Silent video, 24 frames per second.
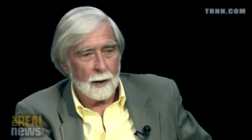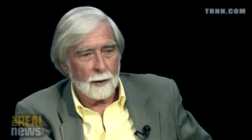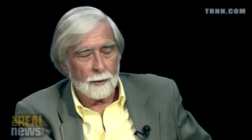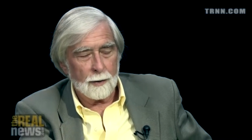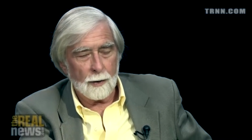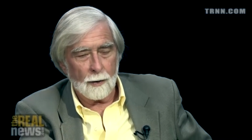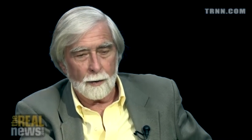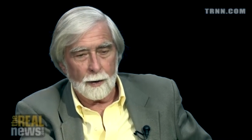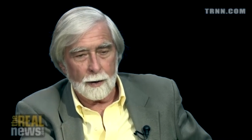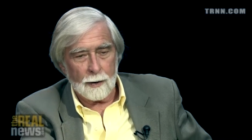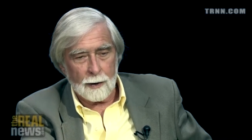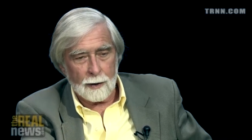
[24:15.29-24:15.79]

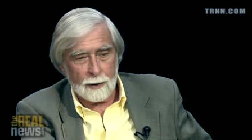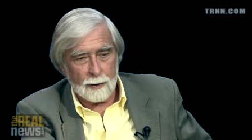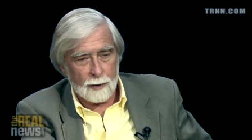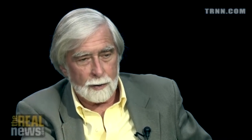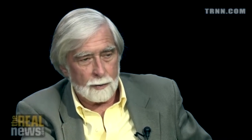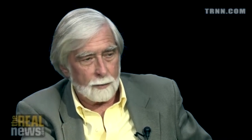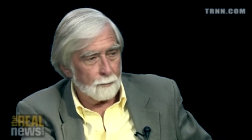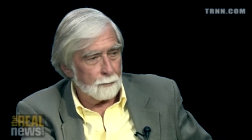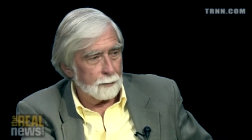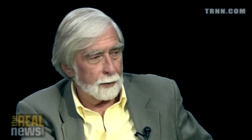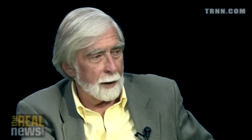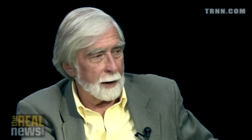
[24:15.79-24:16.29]
They're in this
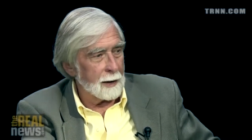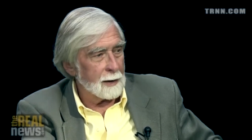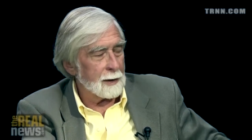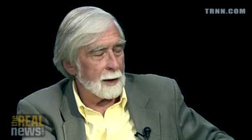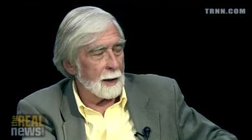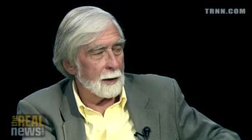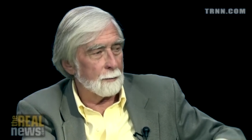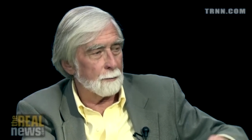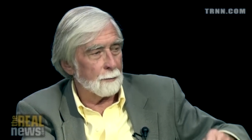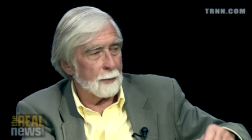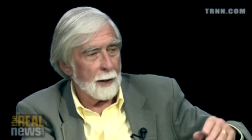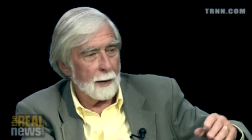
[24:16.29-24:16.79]
place,
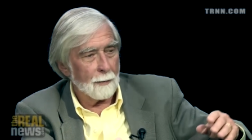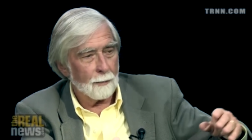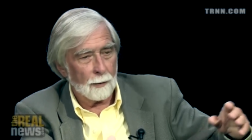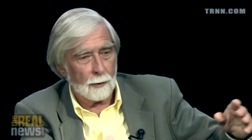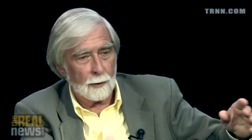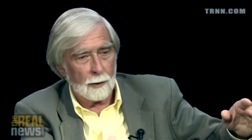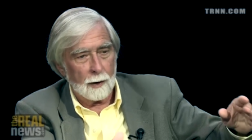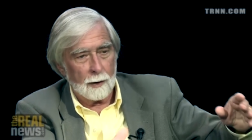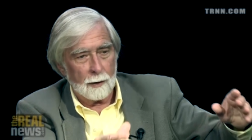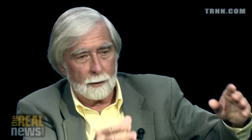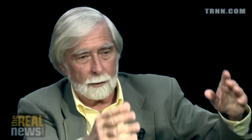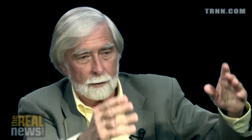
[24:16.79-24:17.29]
and
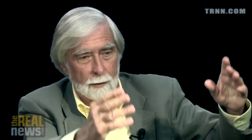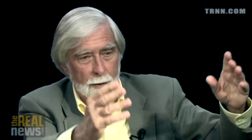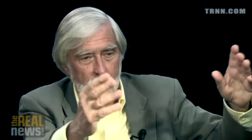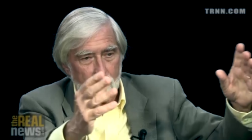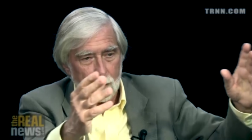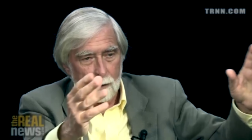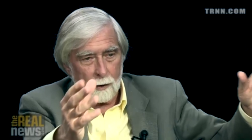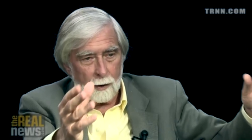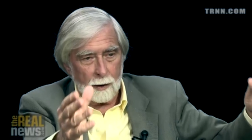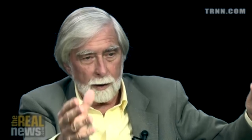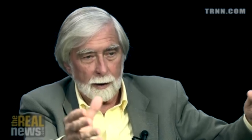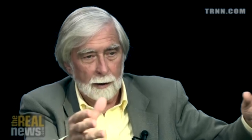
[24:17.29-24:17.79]
people, uh,
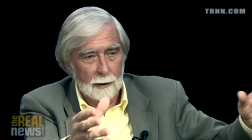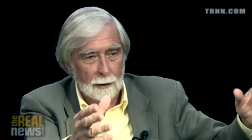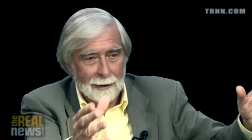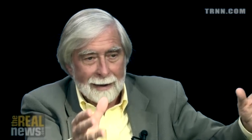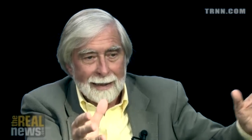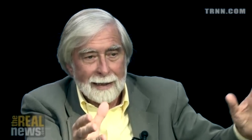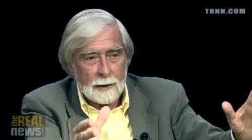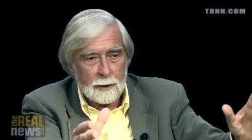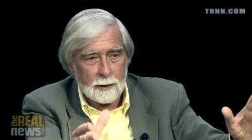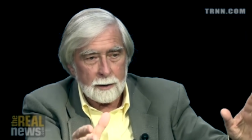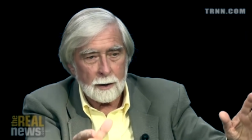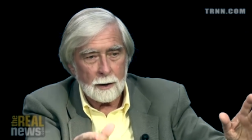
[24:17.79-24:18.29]
an
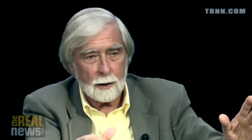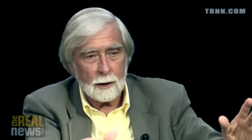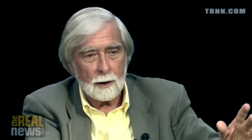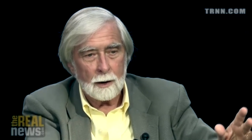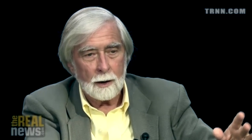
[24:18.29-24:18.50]
elite,